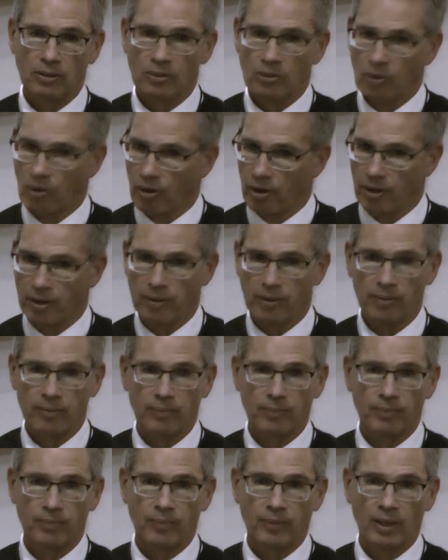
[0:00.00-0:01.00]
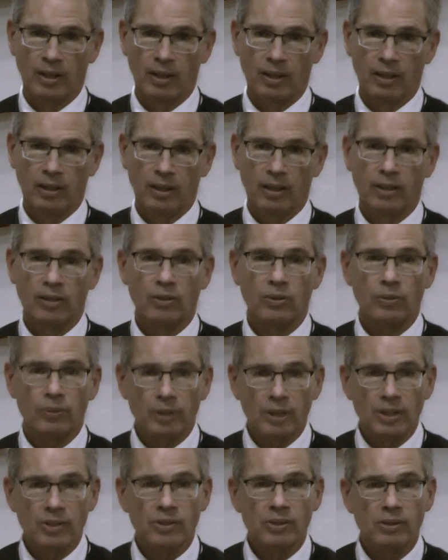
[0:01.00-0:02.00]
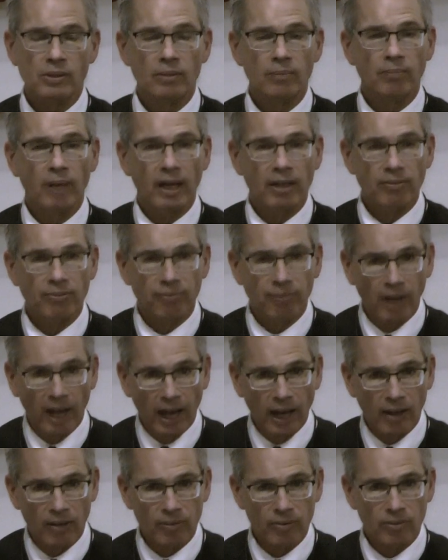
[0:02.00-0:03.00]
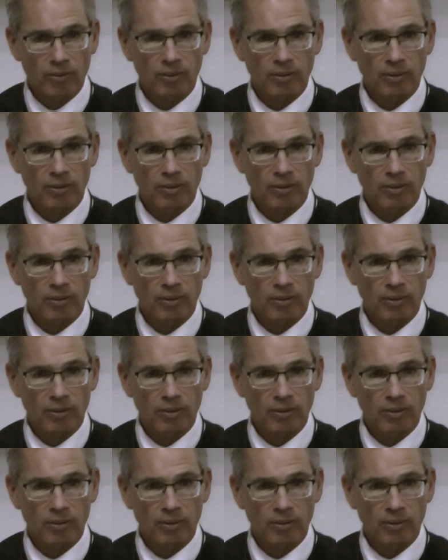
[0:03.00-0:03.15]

Lord, increase my faith